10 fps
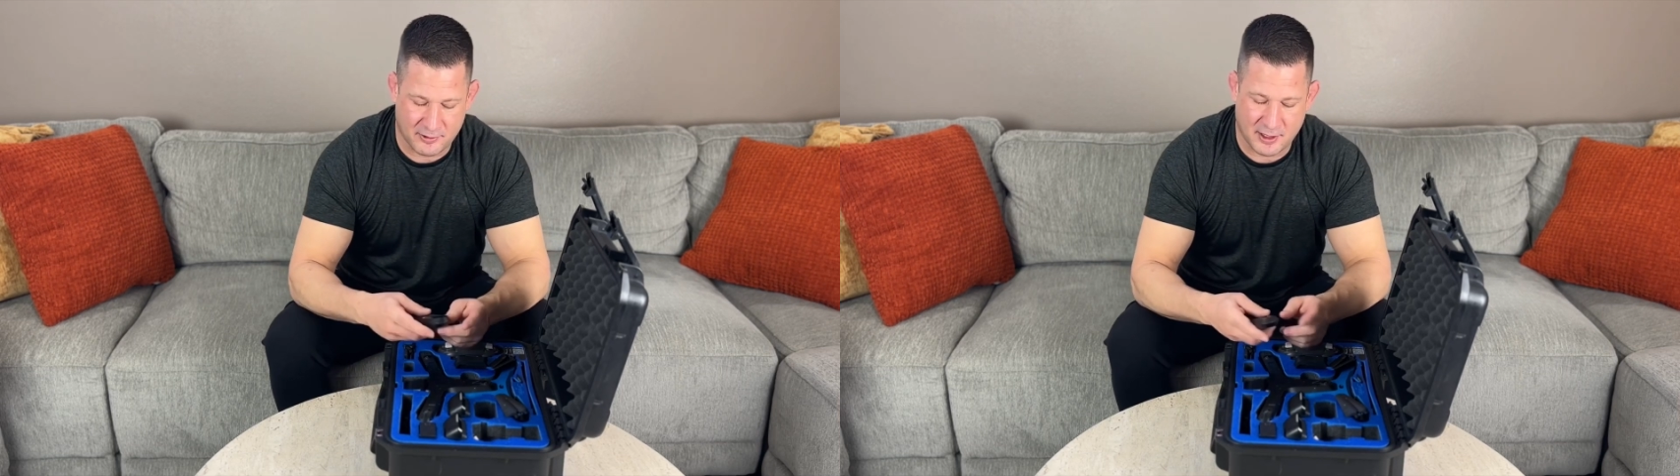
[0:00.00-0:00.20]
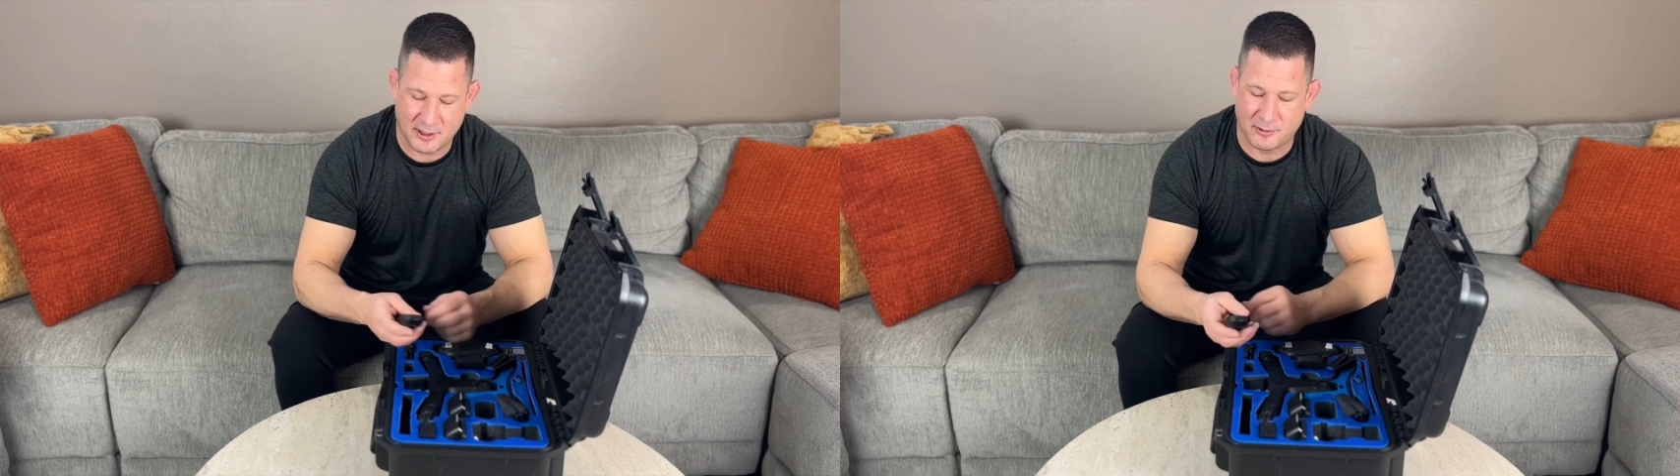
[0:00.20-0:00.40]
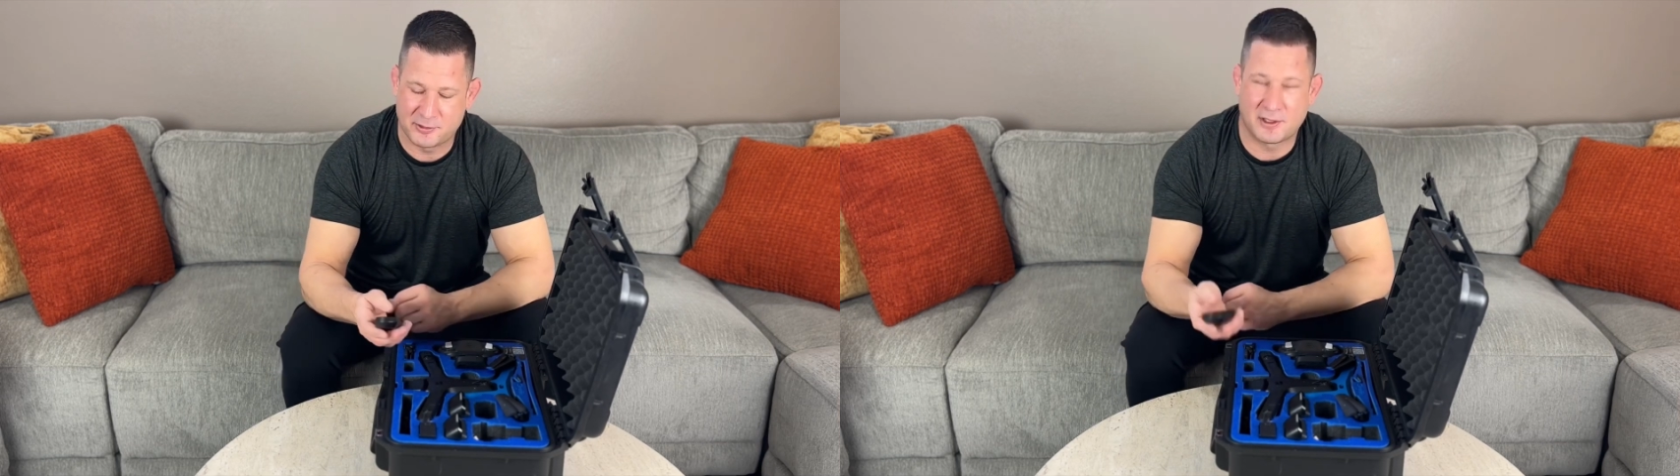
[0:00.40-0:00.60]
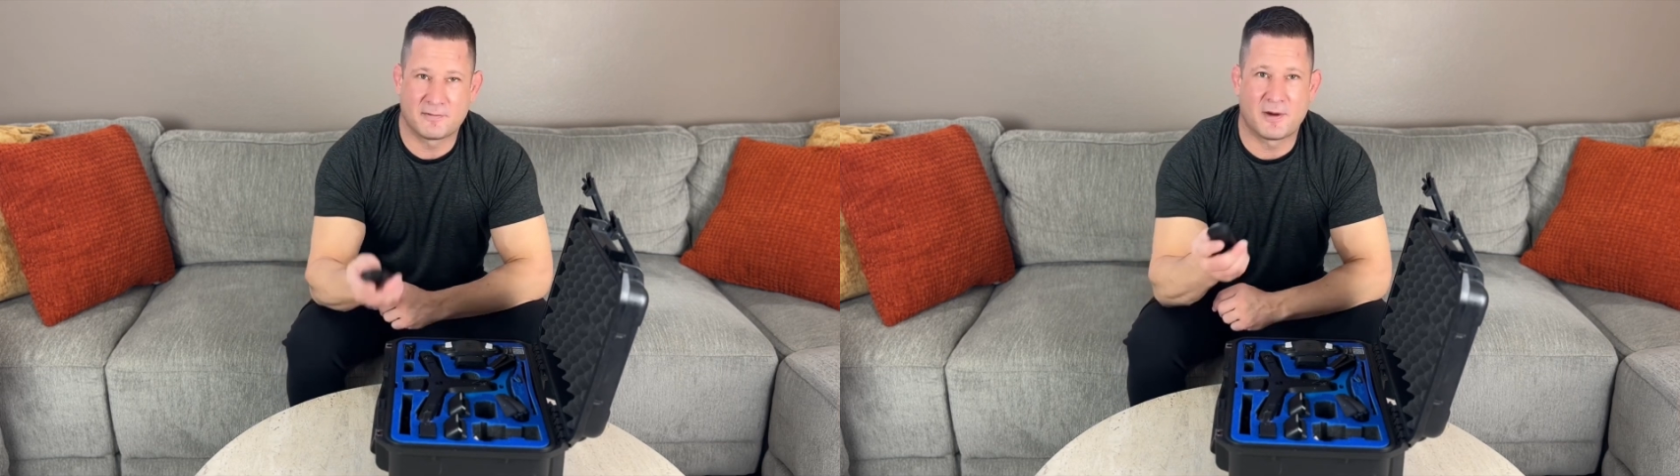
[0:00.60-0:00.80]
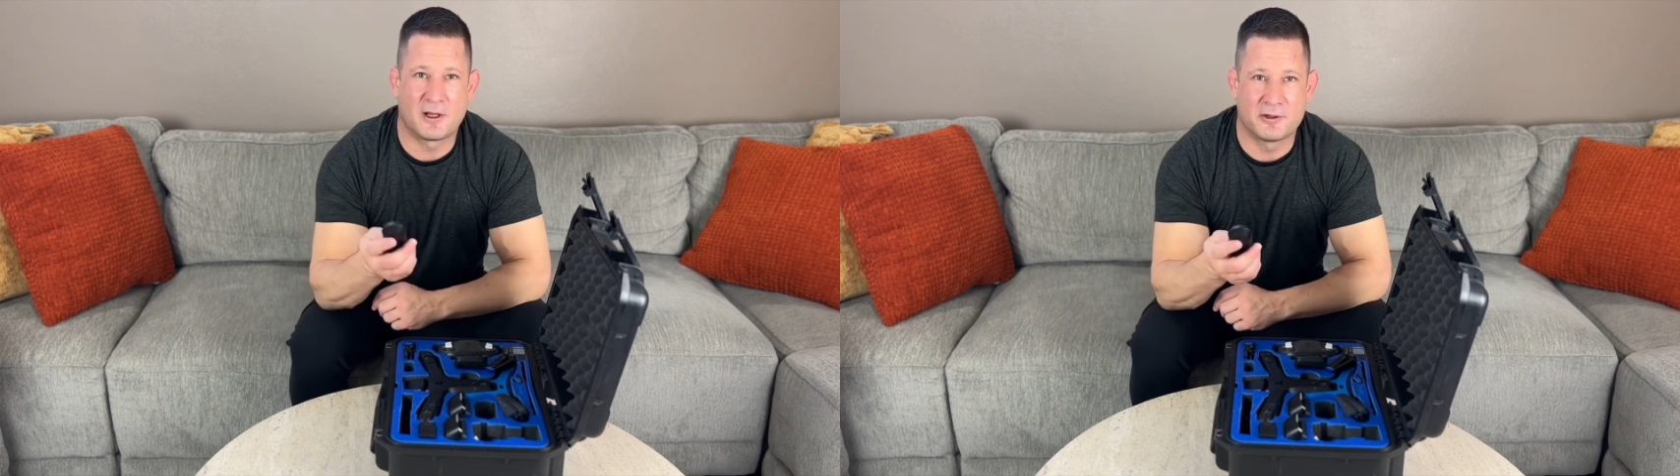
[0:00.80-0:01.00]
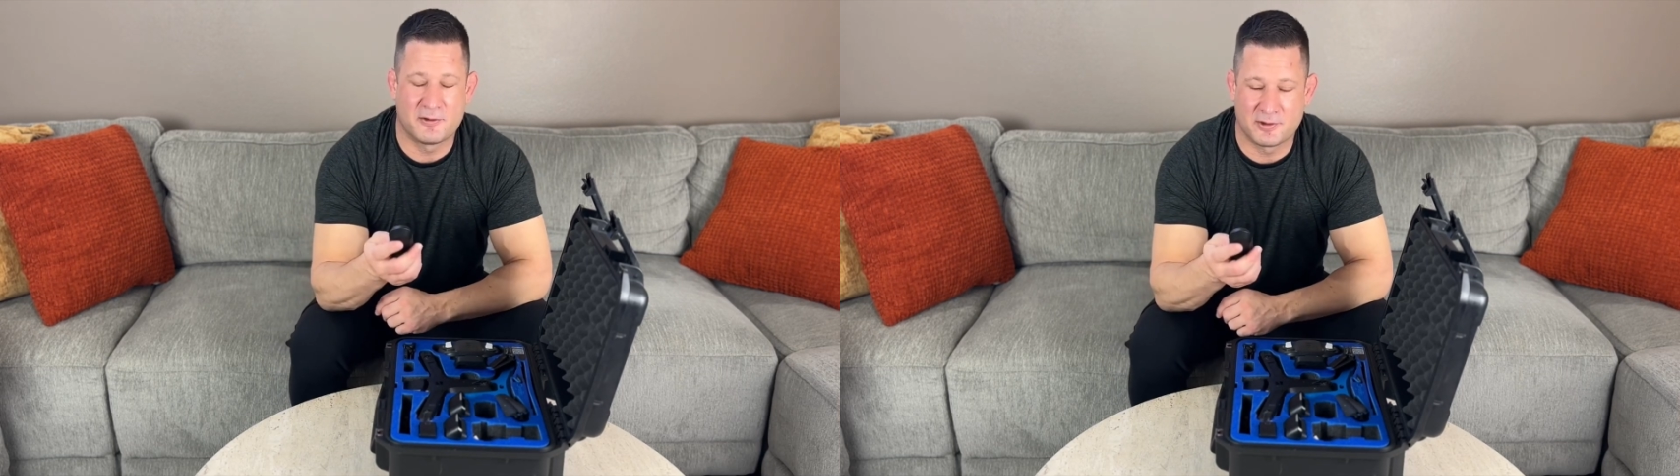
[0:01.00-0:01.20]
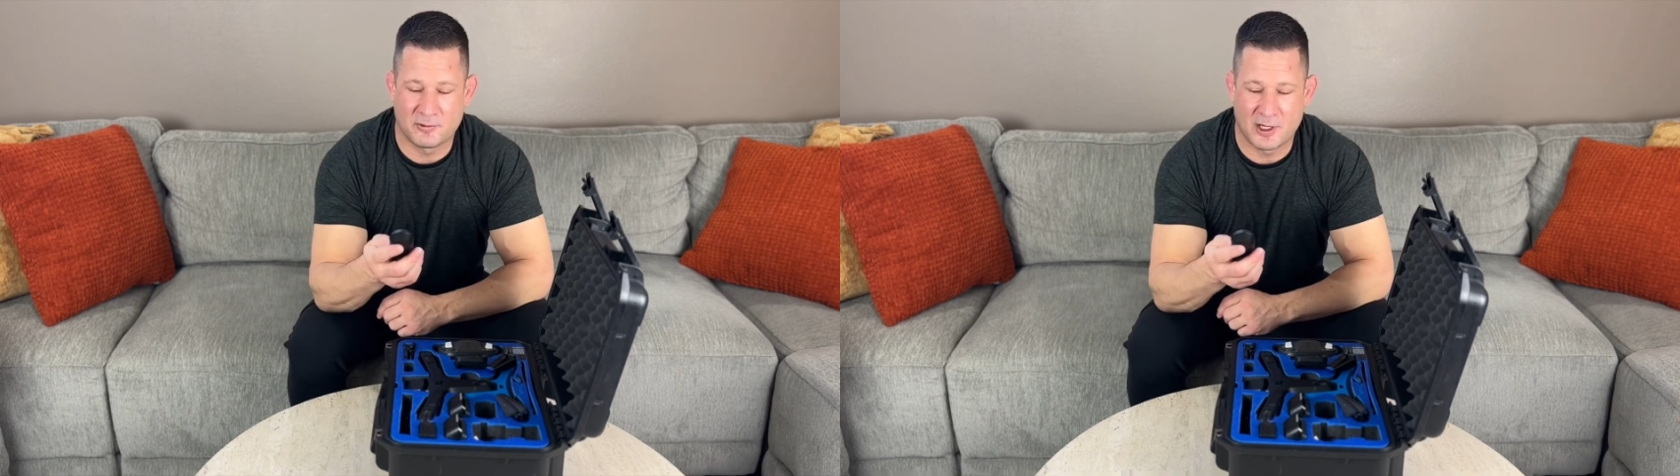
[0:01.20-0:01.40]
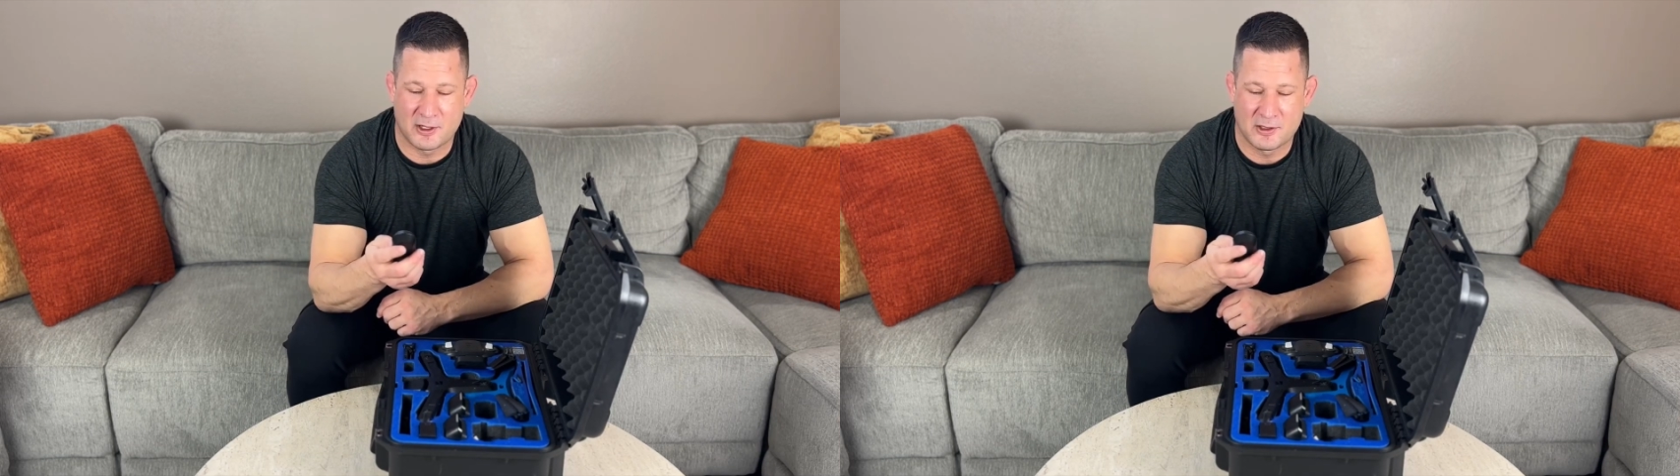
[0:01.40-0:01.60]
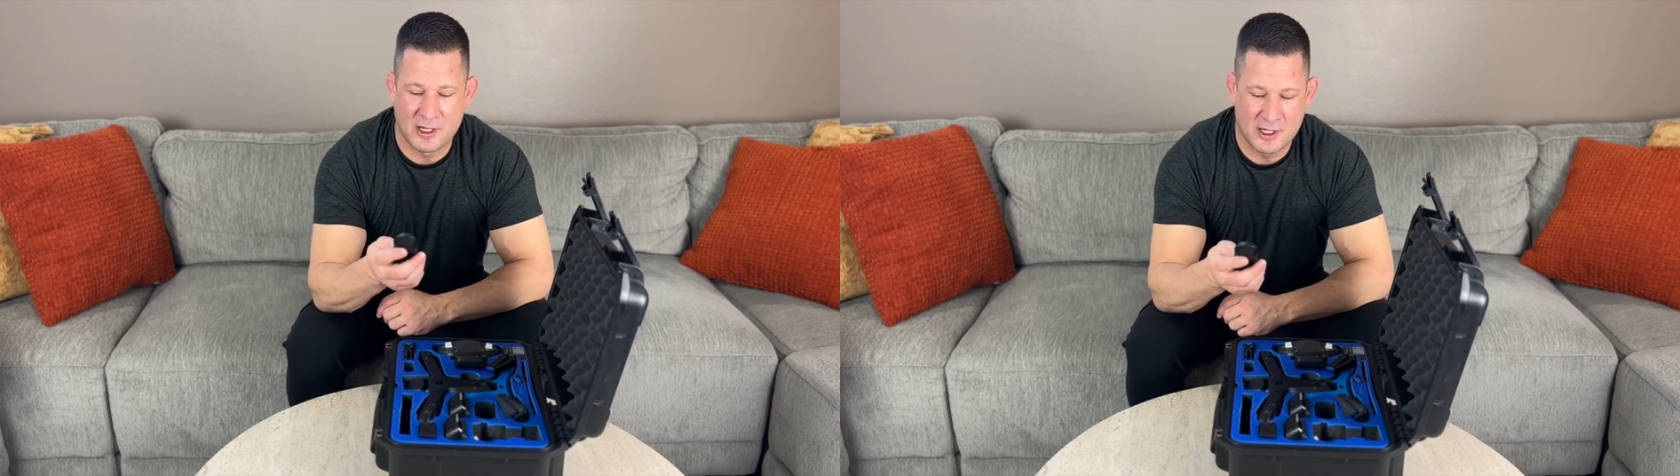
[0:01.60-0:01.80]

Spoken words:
that helps it follow you as well.